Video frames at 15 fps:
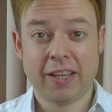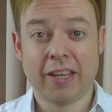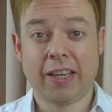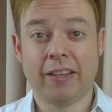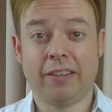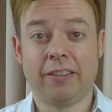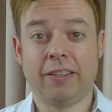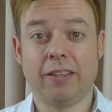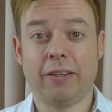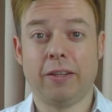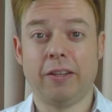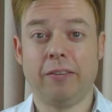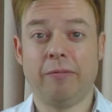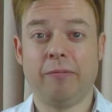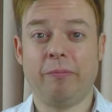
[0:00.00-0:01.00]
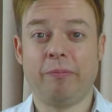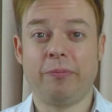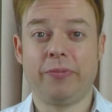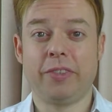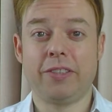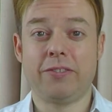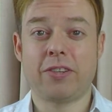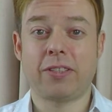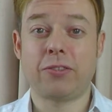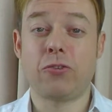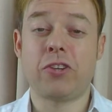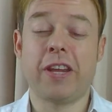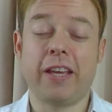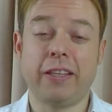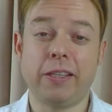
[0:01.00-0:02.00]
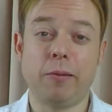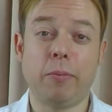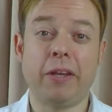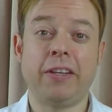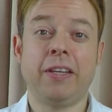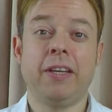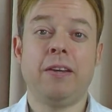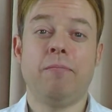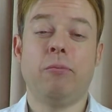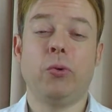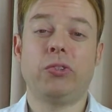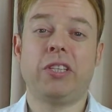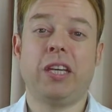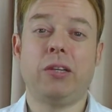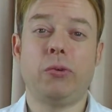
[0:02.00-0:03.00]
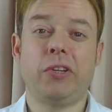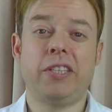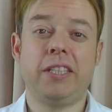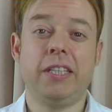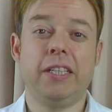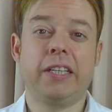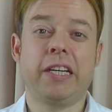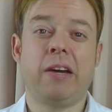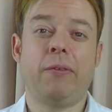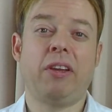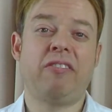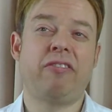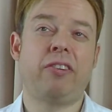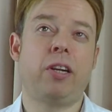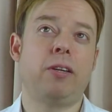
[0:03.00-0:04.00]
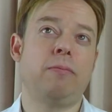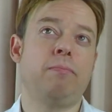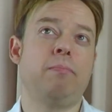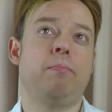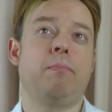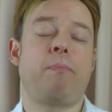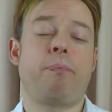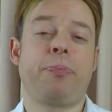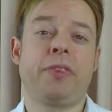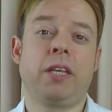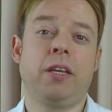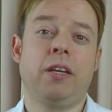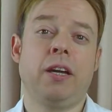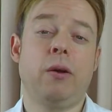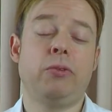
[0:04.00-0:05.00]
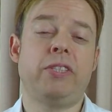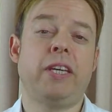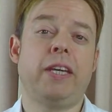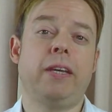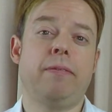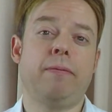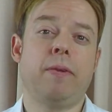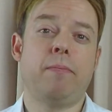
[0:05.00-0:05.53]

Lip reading: And just to share a little bit, most inquiries here coming from, I would say,